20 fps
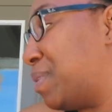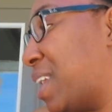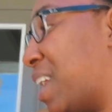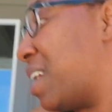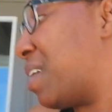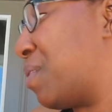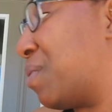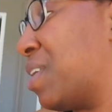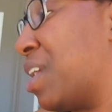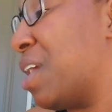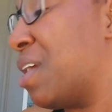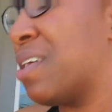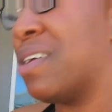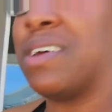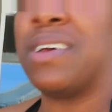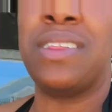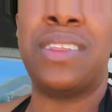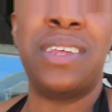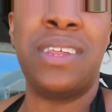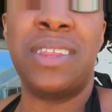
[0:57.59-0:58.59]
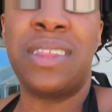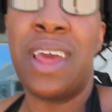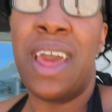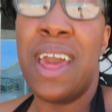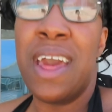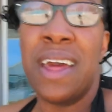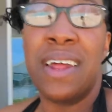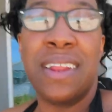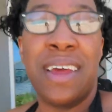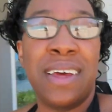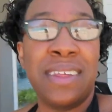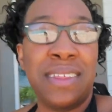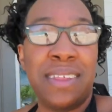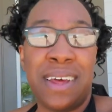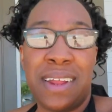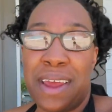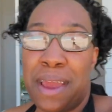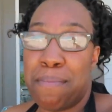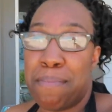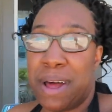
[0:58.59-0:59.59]
but I don't care because that
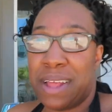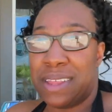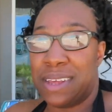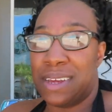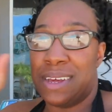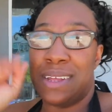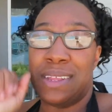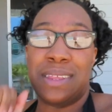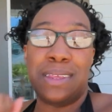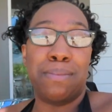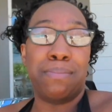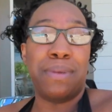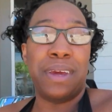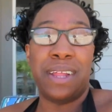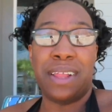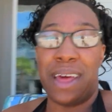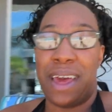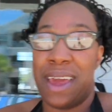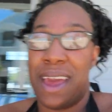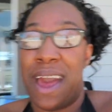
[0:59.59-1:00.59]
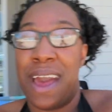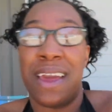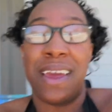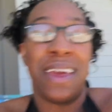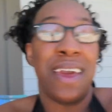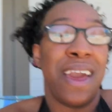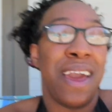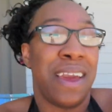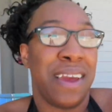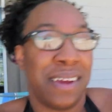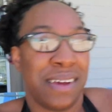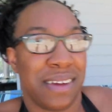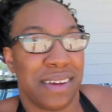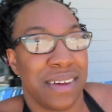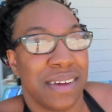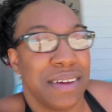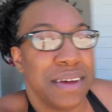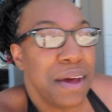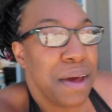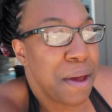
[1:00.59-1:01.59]
sun ain't about to get to me. Like, I can't.
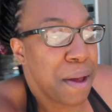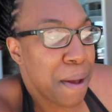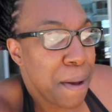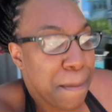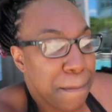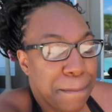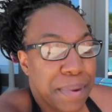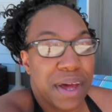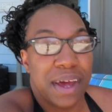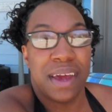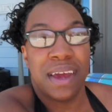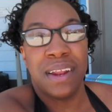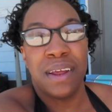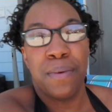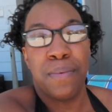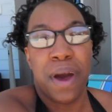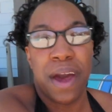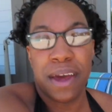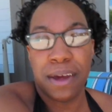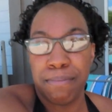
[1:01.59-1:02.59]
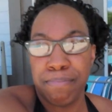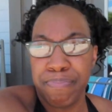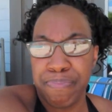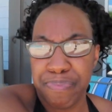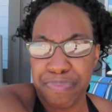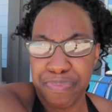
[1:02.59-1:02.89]
But anyway,